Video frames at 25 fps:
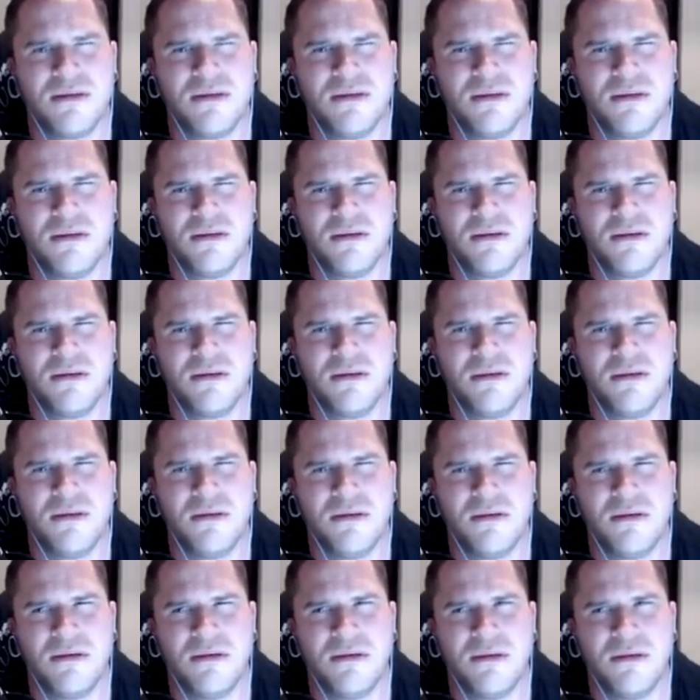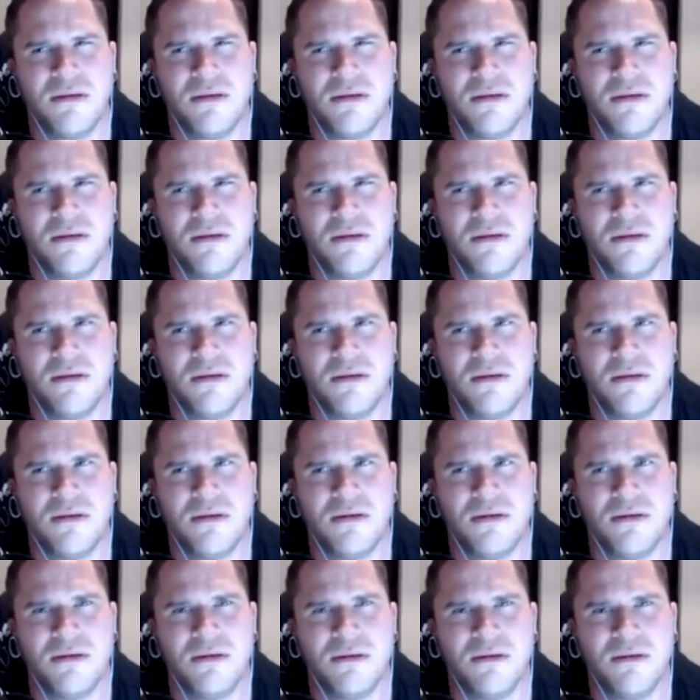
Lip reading: No one is speaking in this clip.